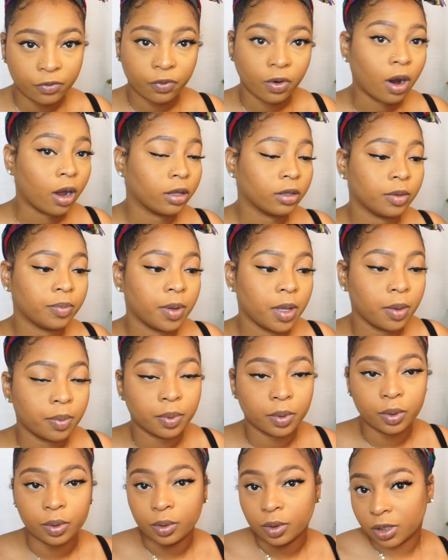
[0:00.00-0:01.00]
For all the
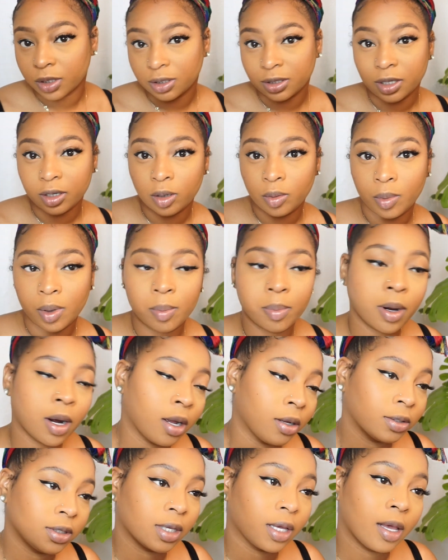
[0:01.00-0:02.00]
people who consider me
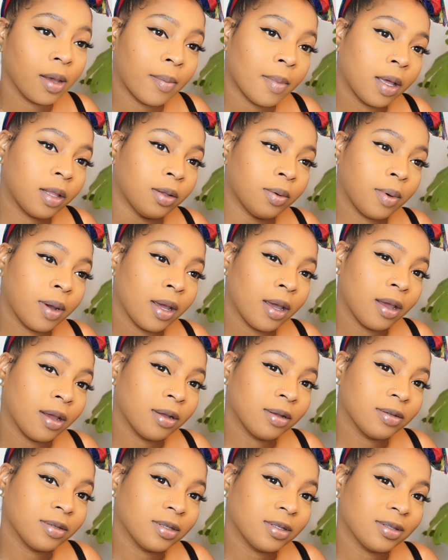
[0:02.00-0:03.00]
brown skin, by the
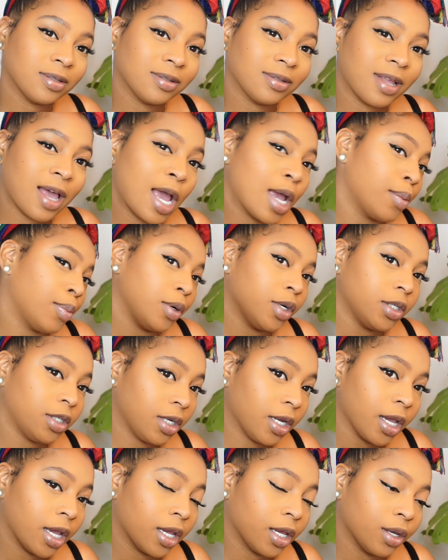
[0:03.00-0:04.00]
way, I
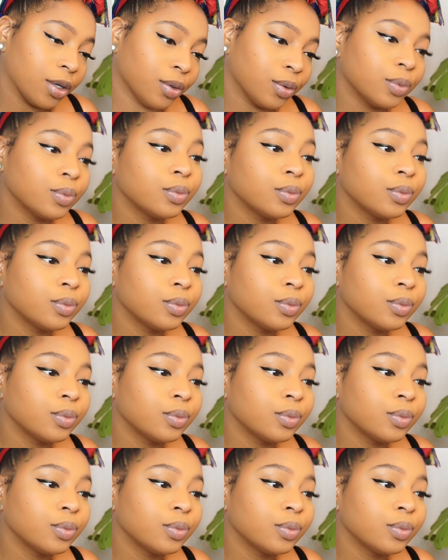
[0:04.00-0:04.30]
appreciate you.